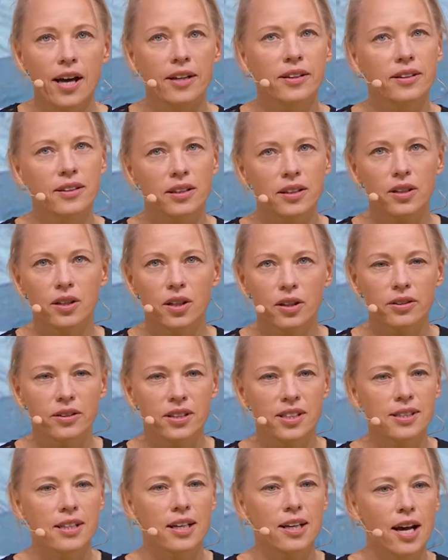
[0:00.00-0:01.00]
And
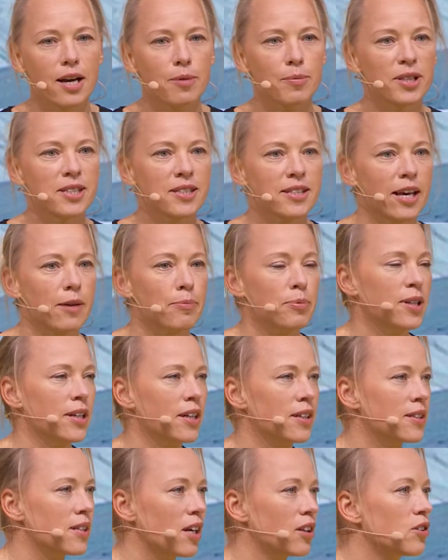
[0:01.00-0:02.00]
these climate
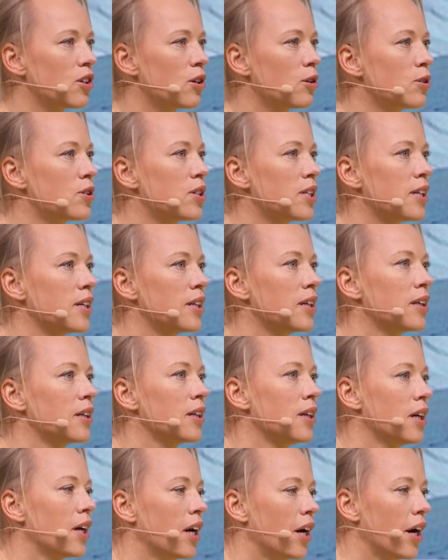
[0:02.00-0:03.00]
skeptics are doubting
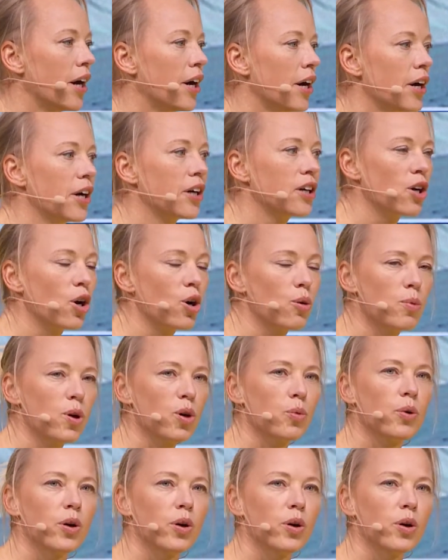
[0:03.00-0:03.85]
global